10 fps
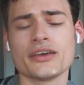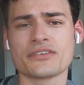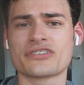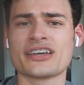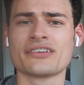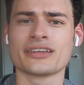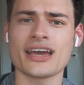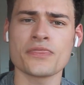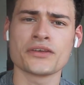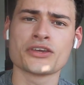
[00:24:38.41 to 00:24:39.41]
If you stayed till
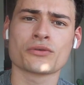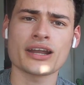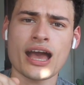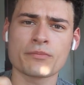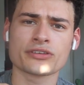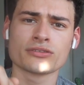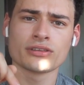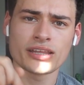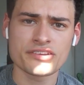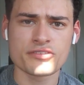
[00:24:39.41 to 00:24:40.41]
the end, then you're an
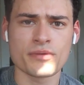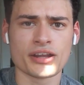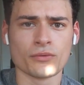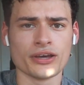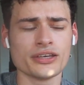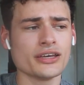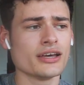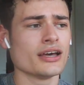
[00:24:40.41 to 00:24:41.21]
absolute legend, by the way.